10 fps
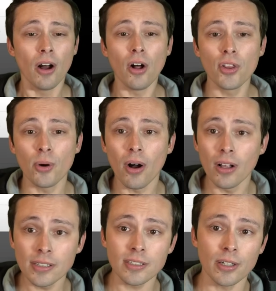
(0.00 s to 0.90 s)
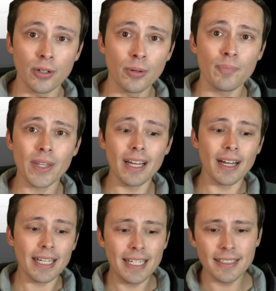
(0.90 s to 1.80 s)
Although also,
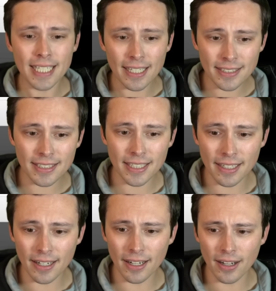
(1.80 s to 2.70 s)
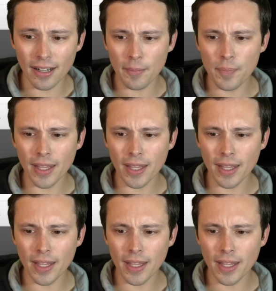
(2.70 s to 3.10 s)
uh, he tested uh,